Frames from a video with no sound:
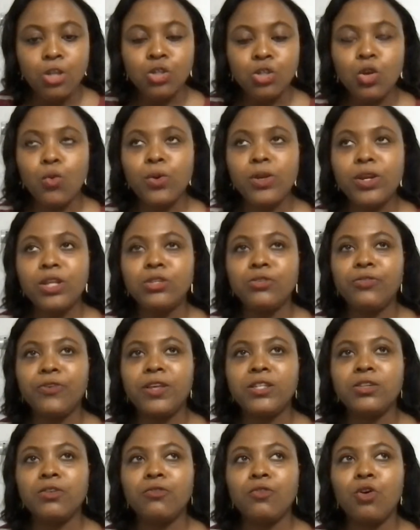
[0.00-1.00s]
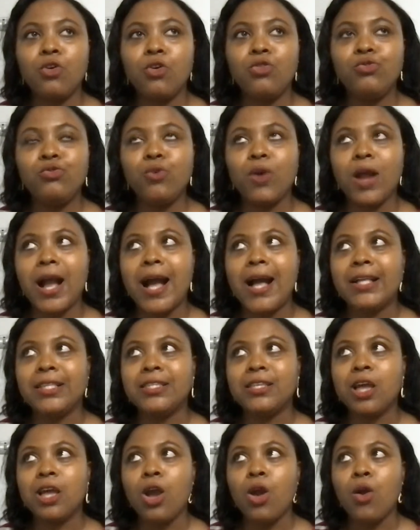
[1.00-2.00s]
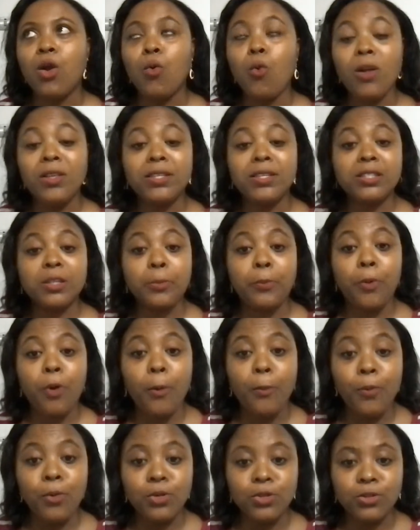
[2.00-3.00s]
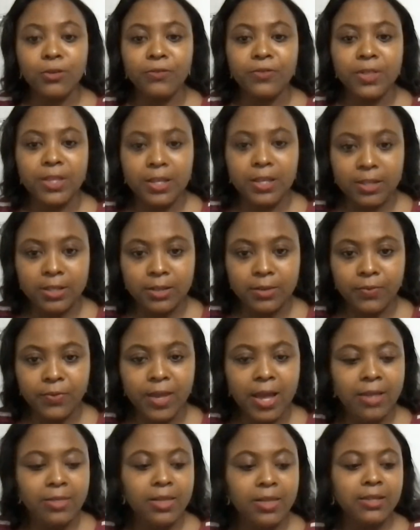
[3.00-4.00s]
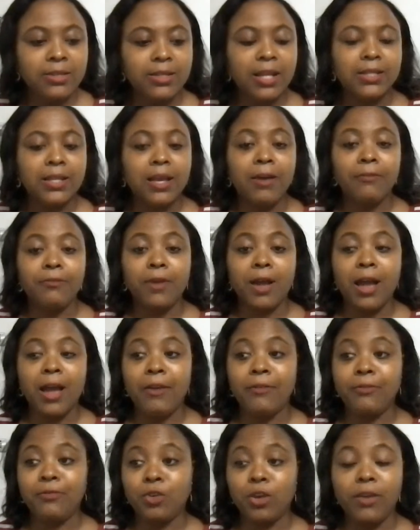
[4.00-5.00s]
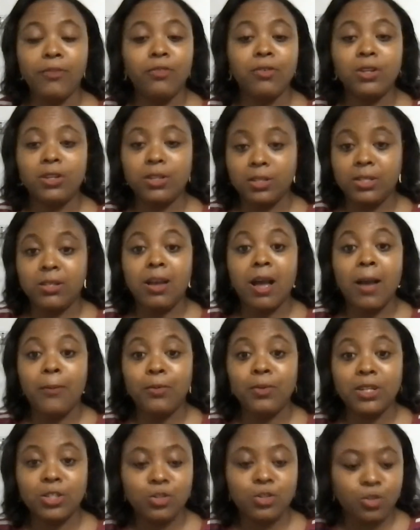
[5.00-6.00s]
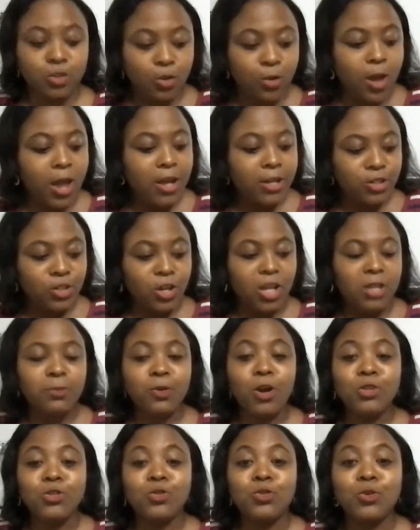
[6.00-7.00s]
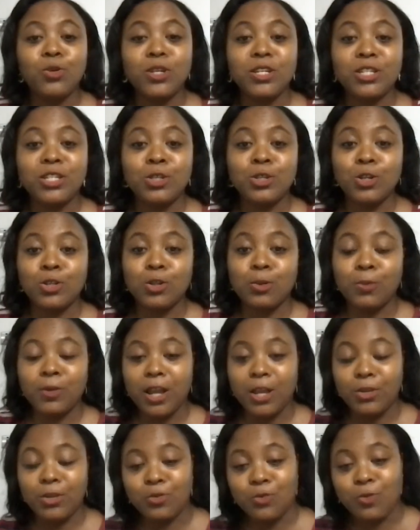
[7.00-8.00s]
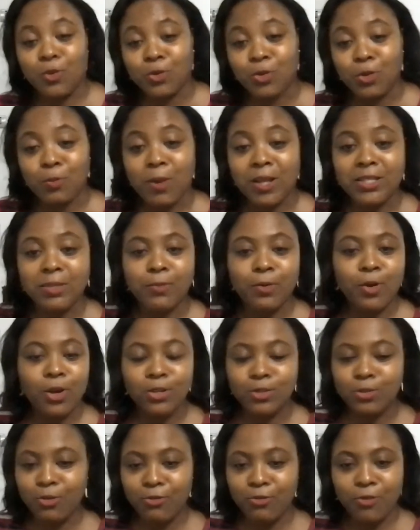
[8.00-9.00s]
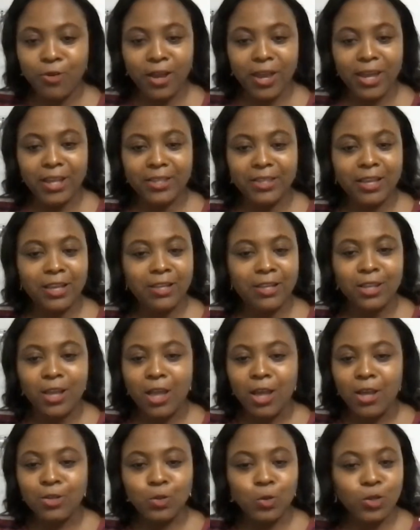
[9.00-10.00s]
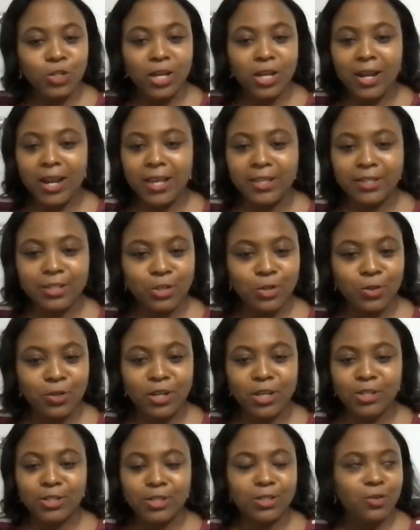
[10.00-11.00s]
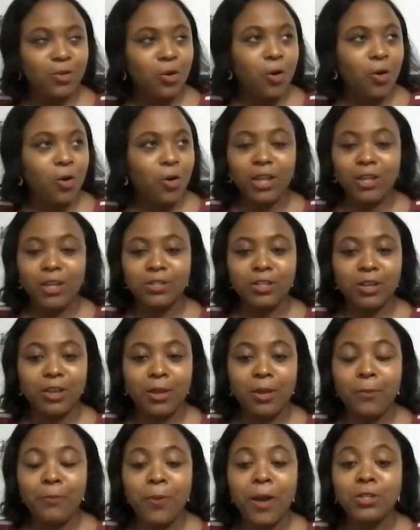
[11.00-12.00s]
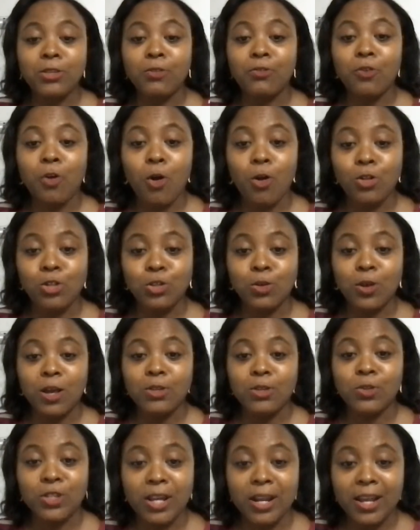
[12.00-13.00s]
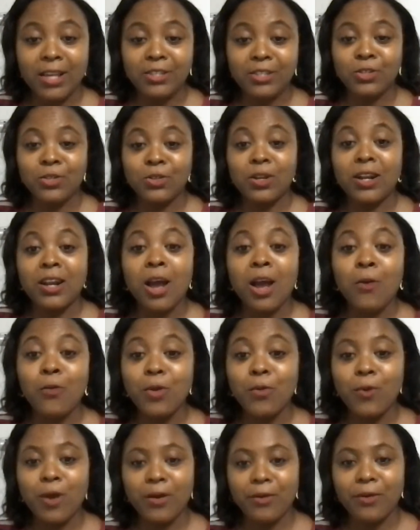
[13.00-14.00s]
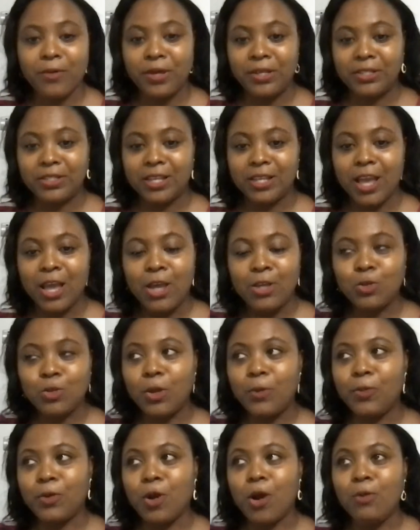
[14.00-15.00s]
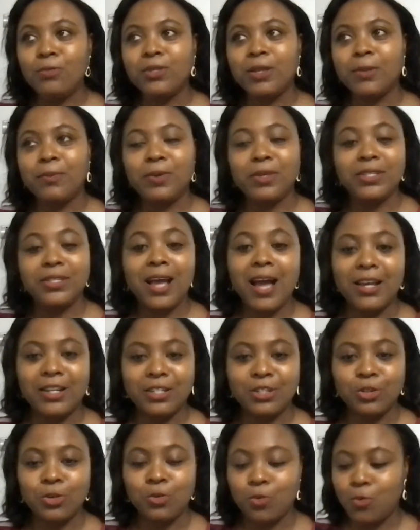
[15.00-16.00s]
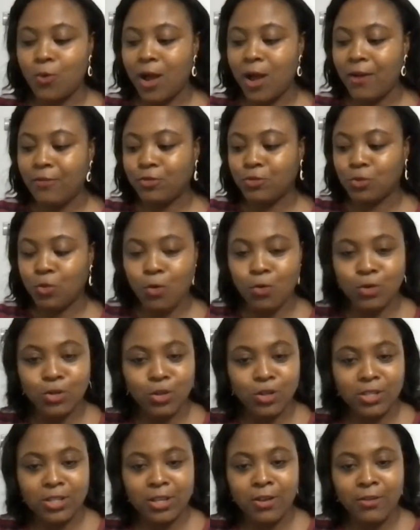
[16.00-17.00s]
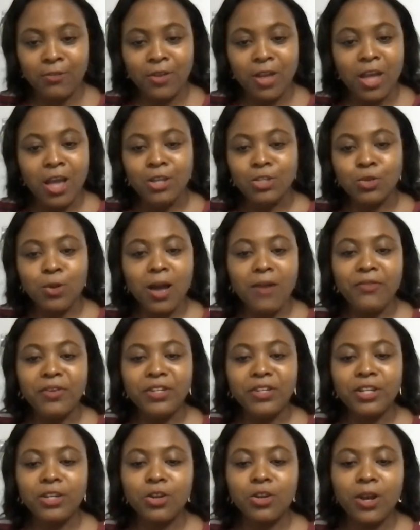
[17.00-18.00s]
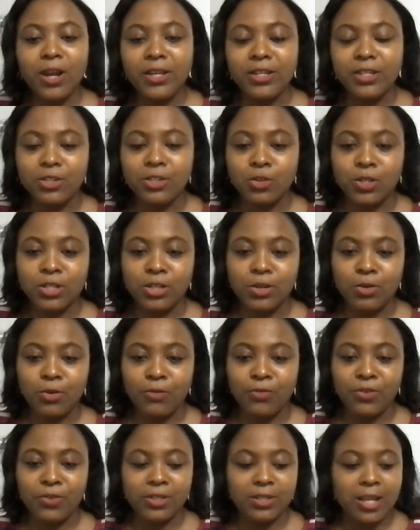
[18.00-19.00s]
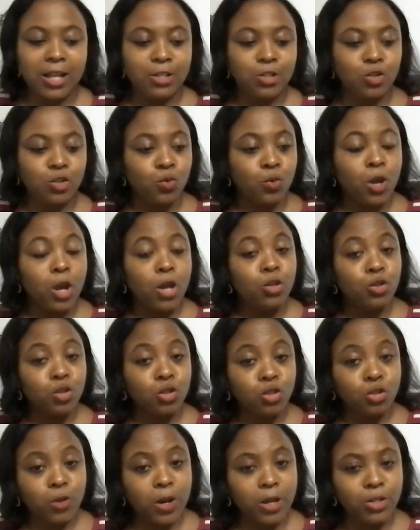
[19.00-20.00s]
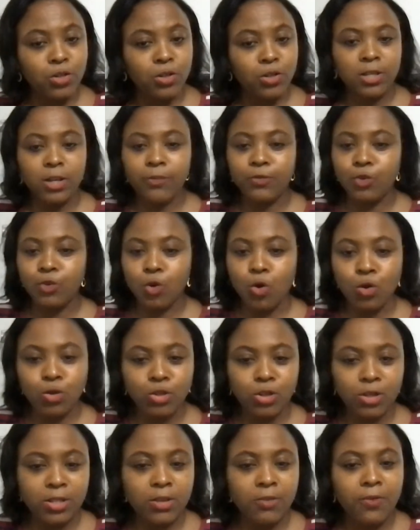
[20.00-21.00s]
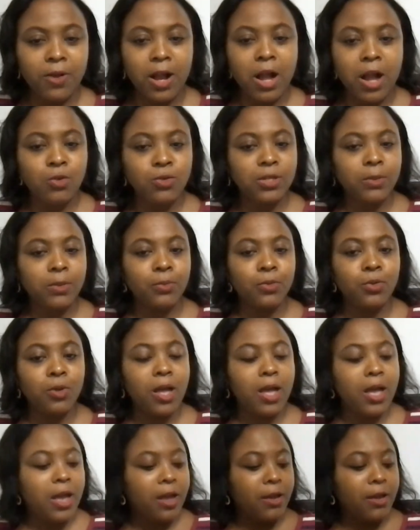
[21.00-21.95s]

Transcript: So we need to first of all look at what is the purpose of this? There are things that are I even you see happen. So just because you know this is does not mean that you automatic. because don't forget there's socialization, there's there's the impact of culture and socialization and how we were raised. So it becomes a bit hard. You have to hold yourself. So having the knowledge is not enough. Is that you you stretch yourself, you hold yourself accountable.